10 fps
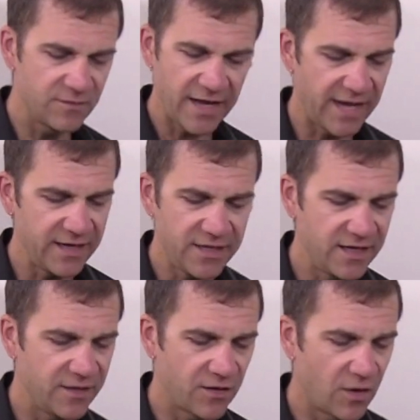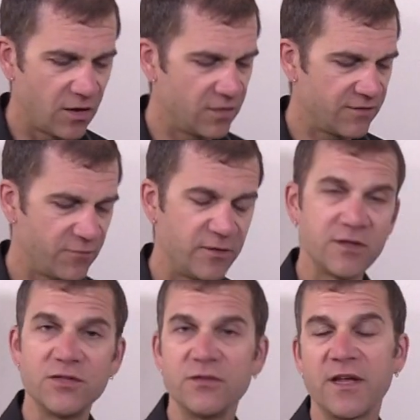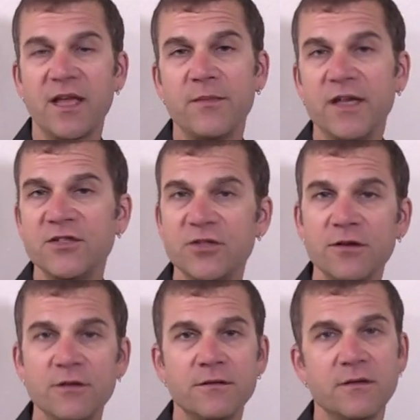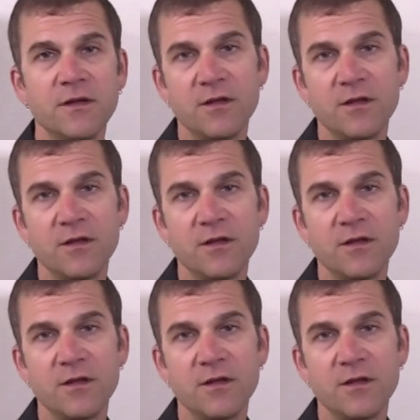any key at all, if we want to do it in A major,